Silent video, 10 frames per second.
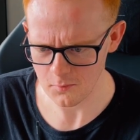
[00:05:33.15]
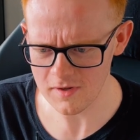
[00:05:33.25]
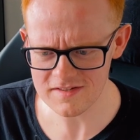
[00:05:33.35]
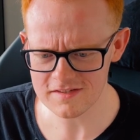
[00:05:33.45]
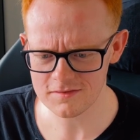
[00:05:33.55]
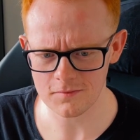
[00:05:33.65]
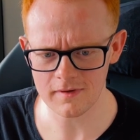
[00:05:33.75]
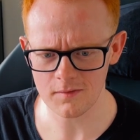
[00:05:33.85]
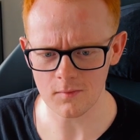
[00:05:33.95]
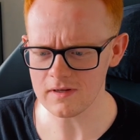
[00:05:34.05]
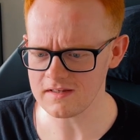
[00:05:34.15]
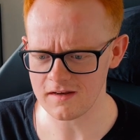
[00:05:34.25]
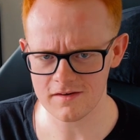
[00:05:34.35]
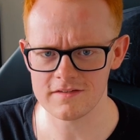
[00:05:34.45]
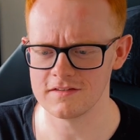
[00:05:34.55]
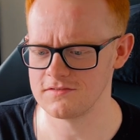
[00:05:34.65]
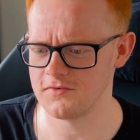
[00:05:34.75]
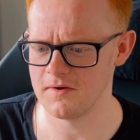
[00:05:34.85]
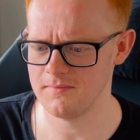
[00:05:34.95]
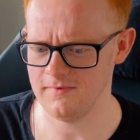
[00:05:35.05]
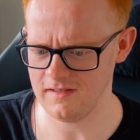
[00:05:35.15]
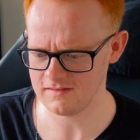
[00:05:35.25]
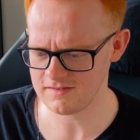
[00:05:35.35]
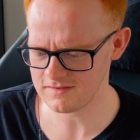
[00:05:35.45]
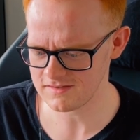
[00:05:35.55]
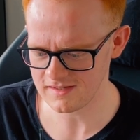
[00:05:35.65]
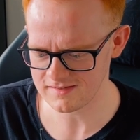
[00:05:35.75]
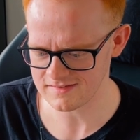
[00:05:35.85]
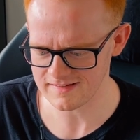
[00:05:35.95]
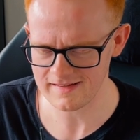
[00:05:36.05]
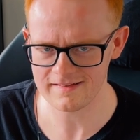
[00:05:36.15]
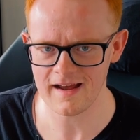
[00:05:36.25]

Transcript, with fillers: where is this what what year is this from like this looks like it's like